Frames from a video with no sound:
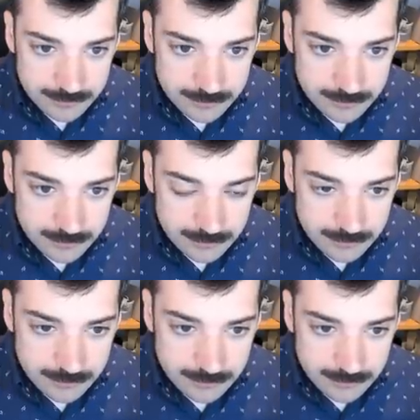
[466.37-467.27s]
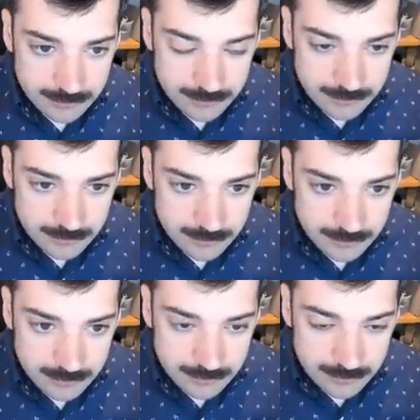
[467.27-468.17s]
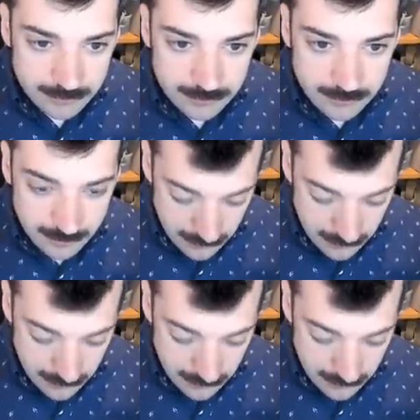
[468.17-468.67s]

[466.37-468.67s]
Nothing is said.